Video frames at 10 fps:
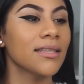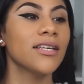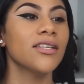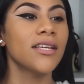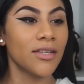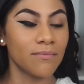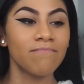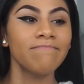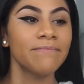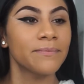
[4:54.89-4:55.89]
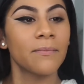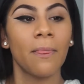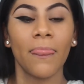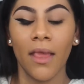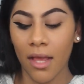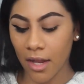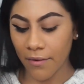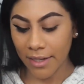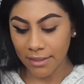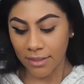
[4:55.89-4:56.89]
Thank you.
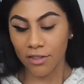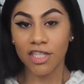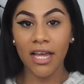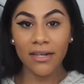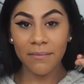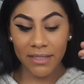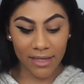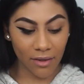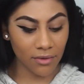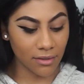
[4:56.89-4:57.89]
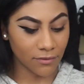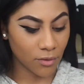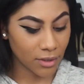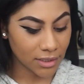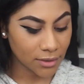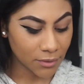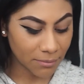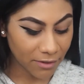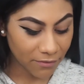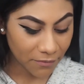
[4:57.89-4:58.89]
Alright, so she handed me down, of course, one
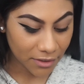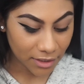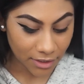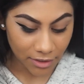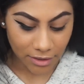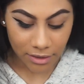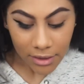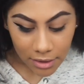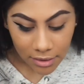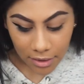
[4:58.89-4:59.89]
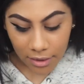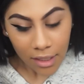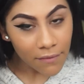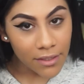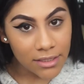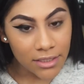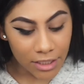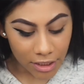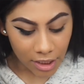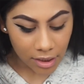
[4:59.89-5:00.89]
of my favorite glitters. of this
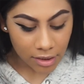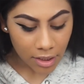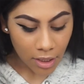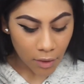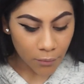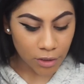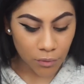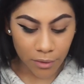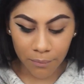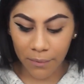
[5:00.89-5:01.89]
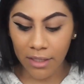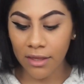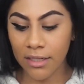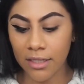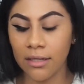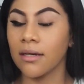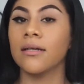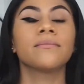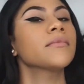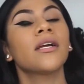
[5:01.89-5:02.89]
year, which would be the
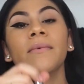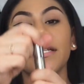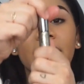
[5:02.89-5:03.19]
Urban